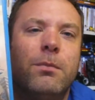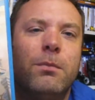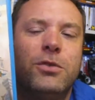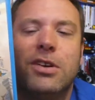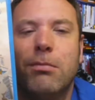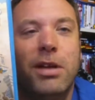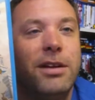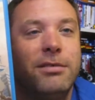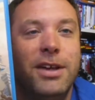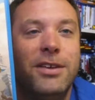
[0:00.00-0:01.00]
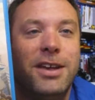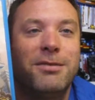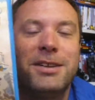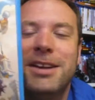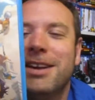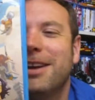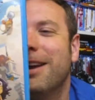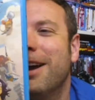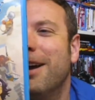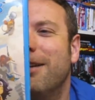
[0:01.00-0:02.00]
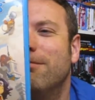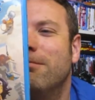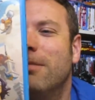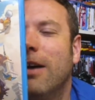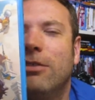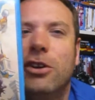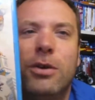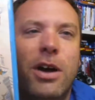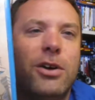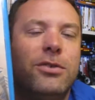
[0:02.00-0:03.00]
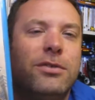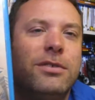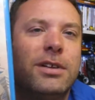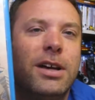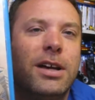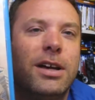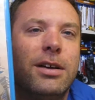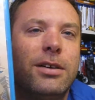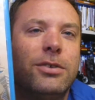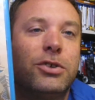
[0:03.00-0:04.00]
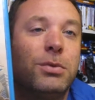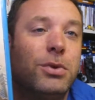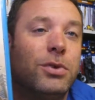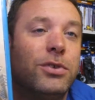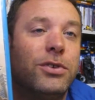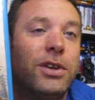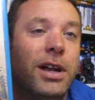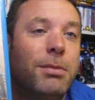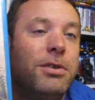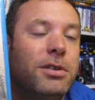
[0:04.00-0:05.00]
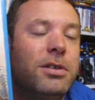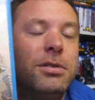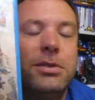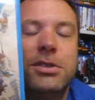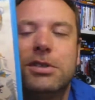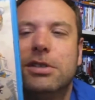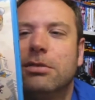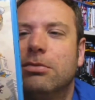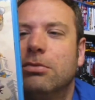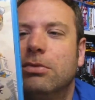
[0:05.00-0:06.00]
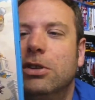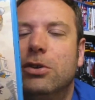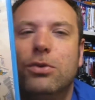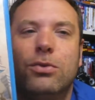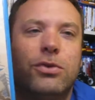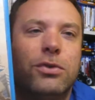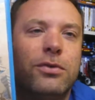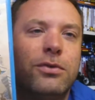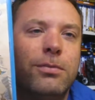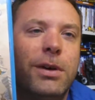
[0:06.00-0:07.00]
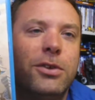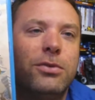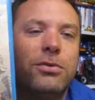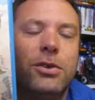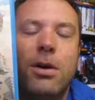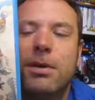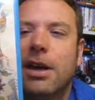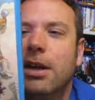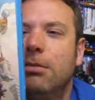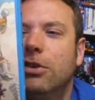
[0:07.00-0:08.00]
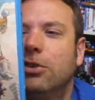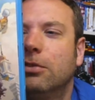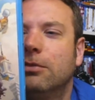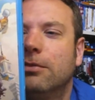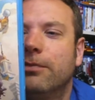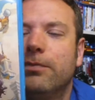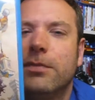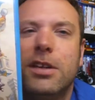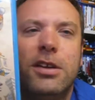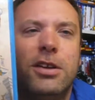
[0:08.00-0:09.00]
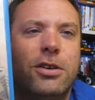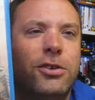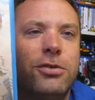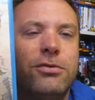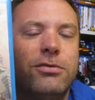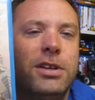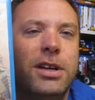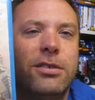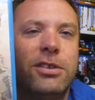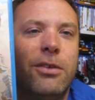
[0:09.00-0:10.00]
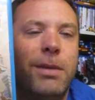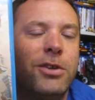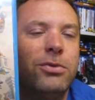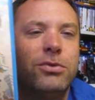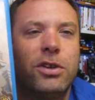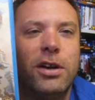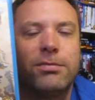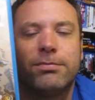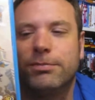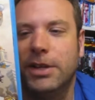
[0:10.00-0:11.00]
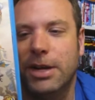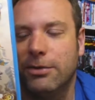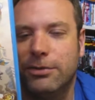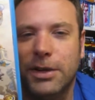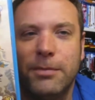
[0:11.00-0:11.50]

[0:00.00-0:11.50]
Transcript: which I haven't played either yet. I do own Scribblenauts Unlimited, which is a really cool sort of puzzle type game. You got to solve puzzles, like say if